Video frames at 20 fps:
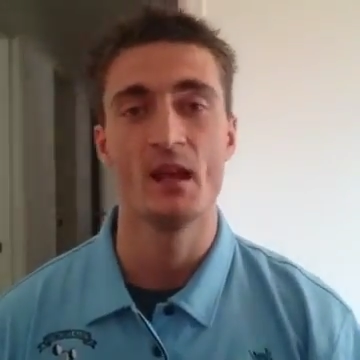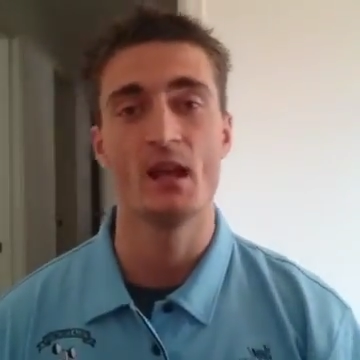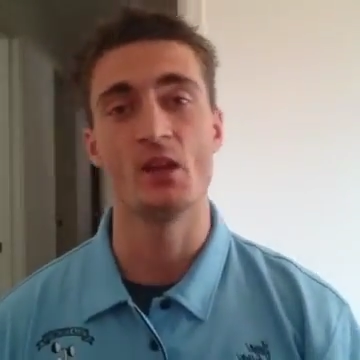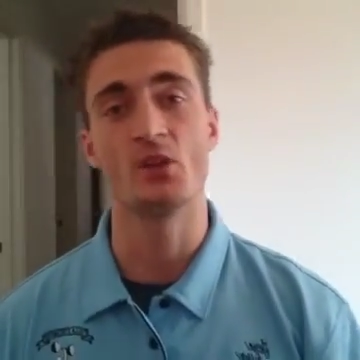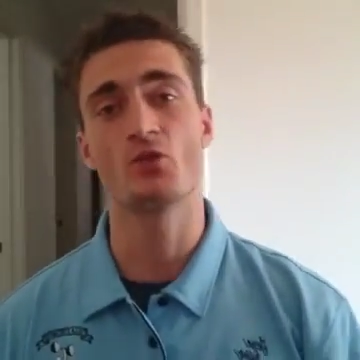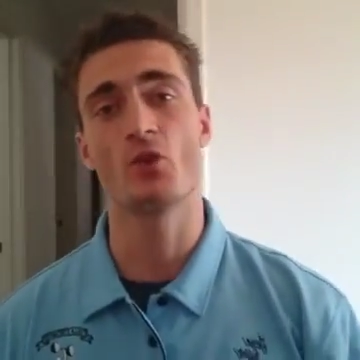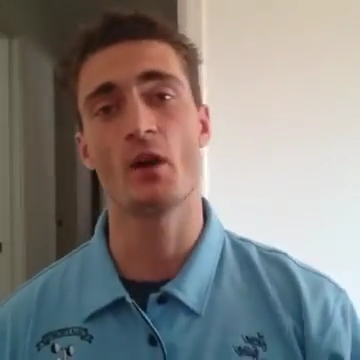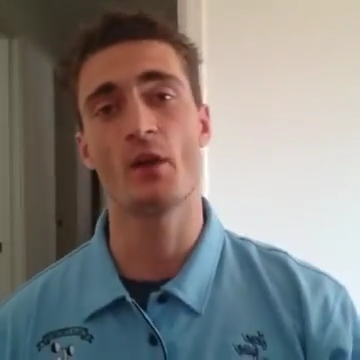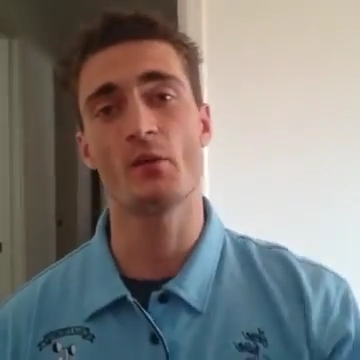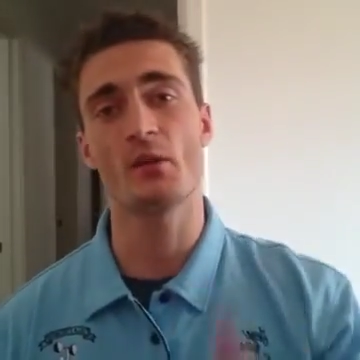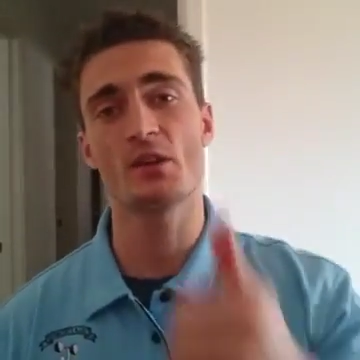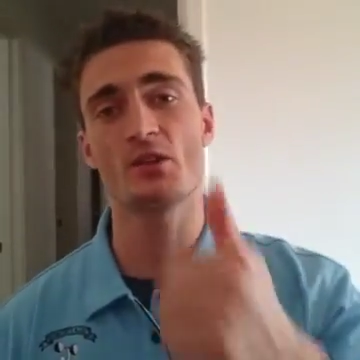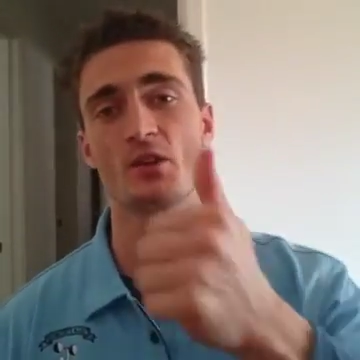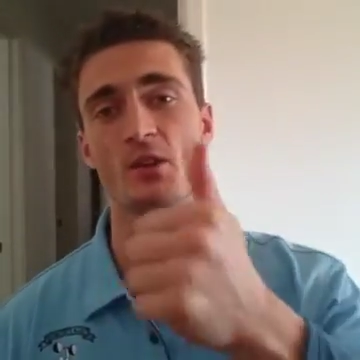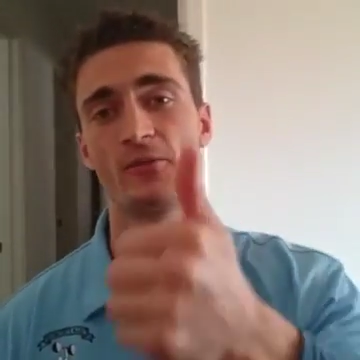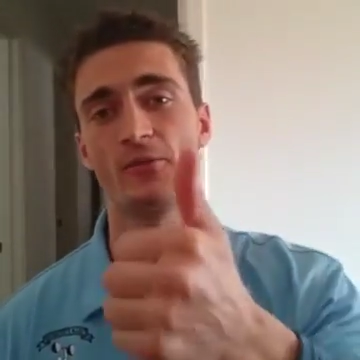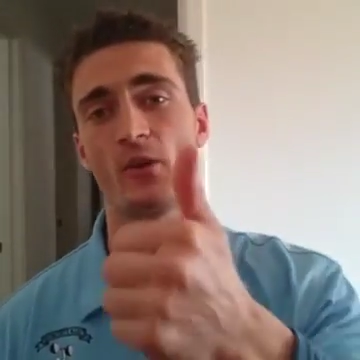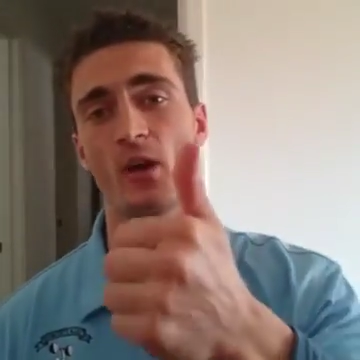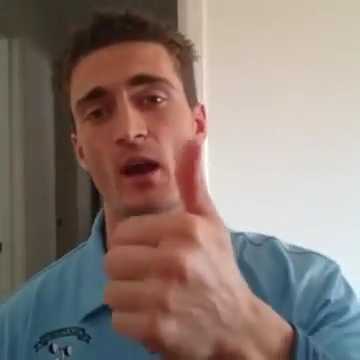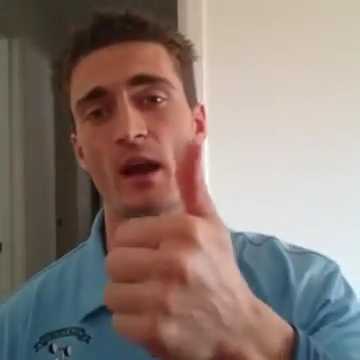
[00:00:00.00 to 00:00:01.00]
Enjoy the rest of
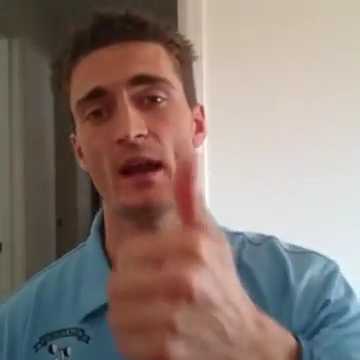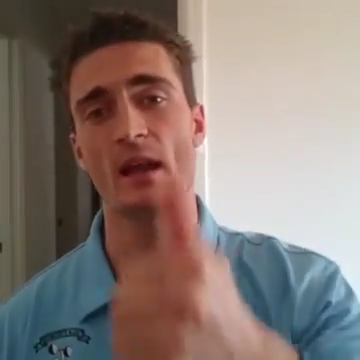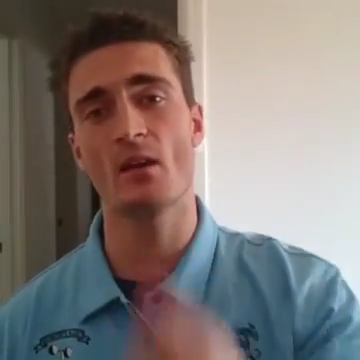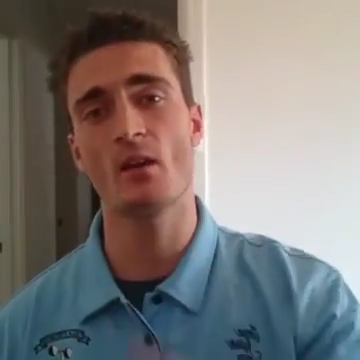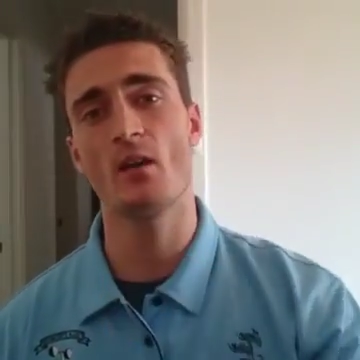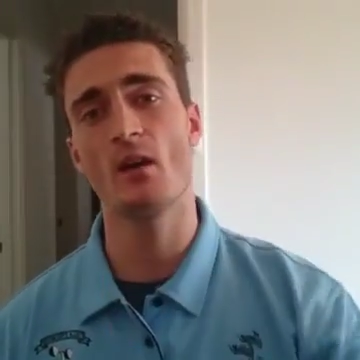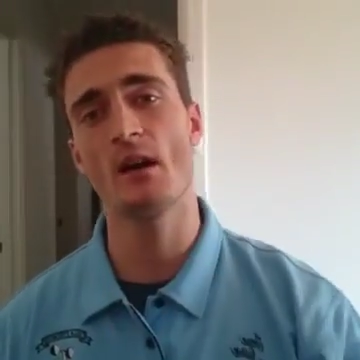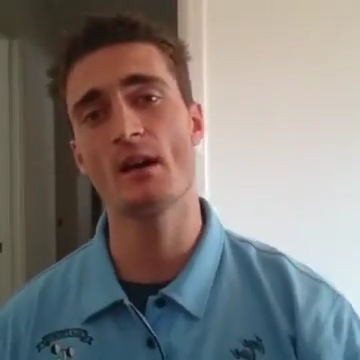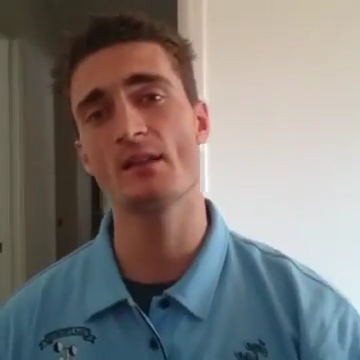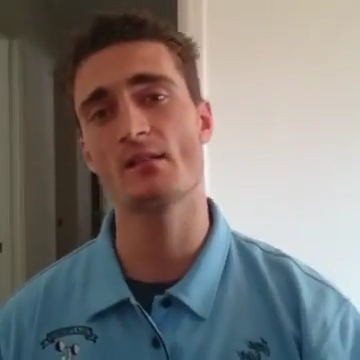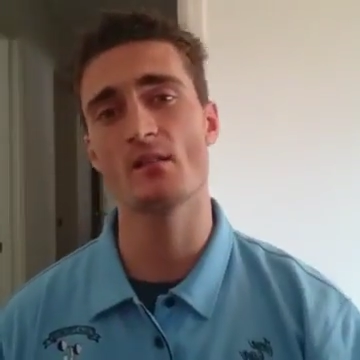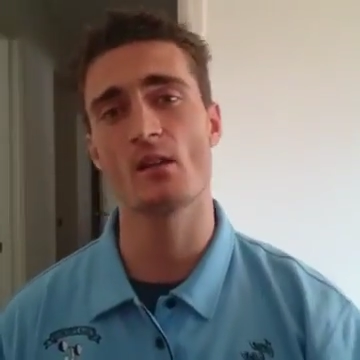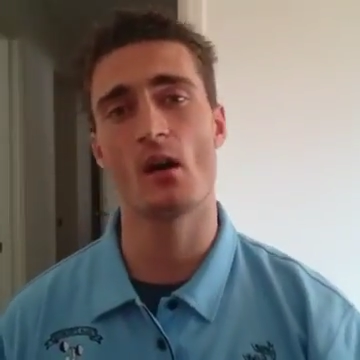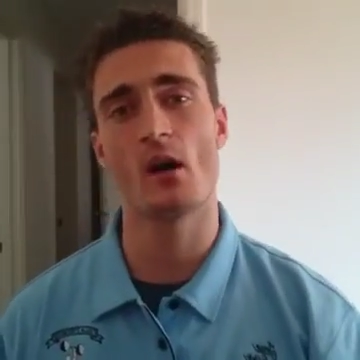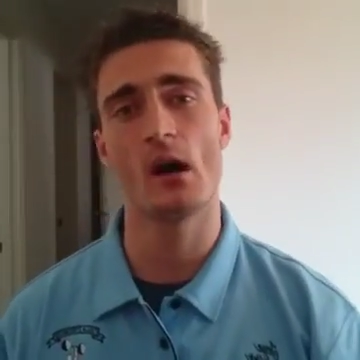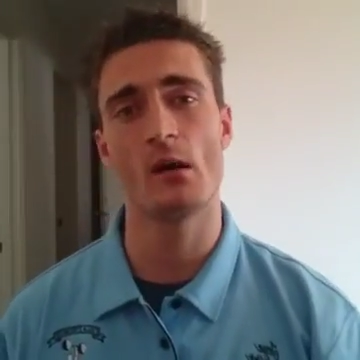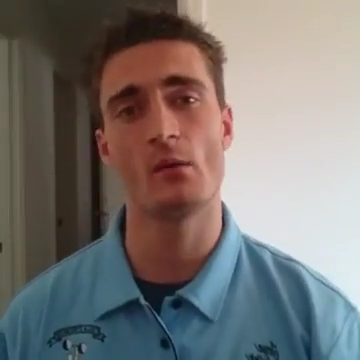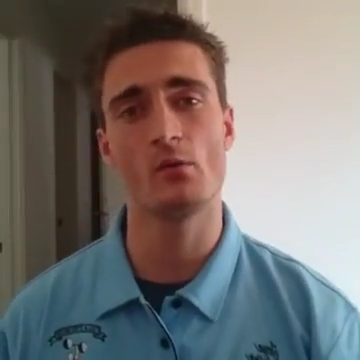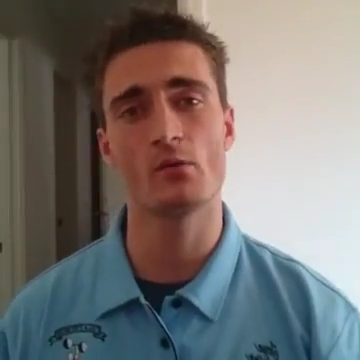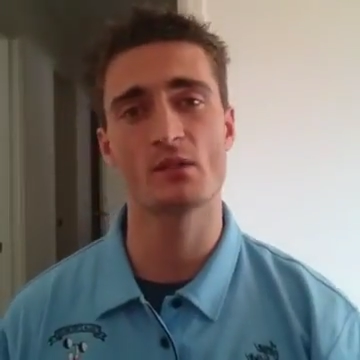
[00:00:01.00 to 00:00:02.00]
your Friday, guys.
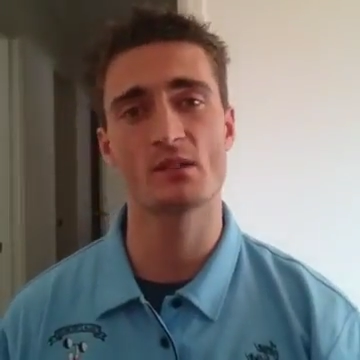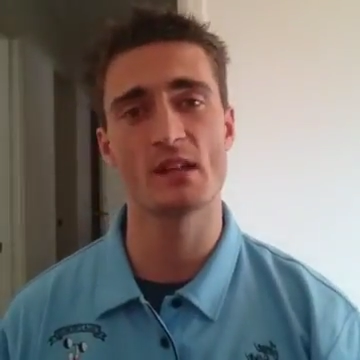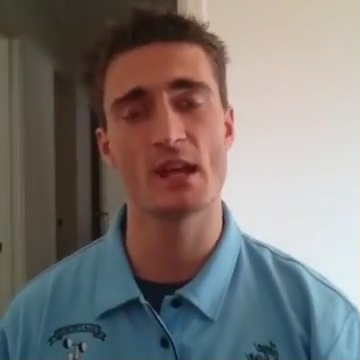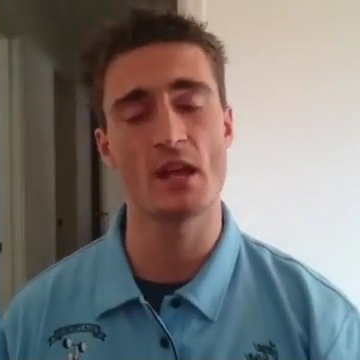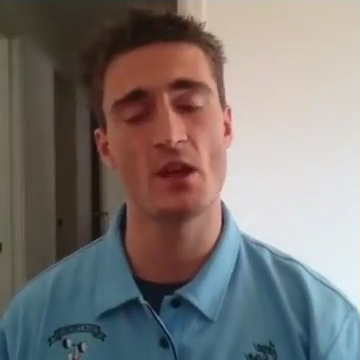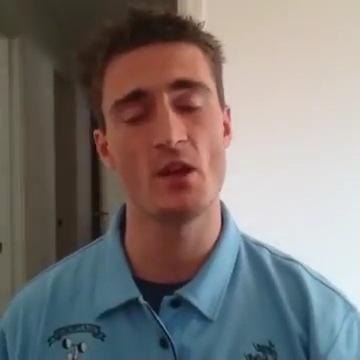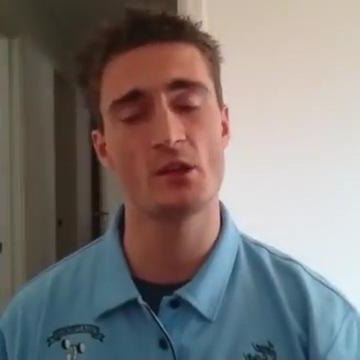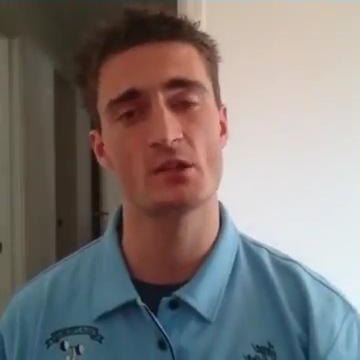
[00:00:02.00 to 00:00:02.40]
I will see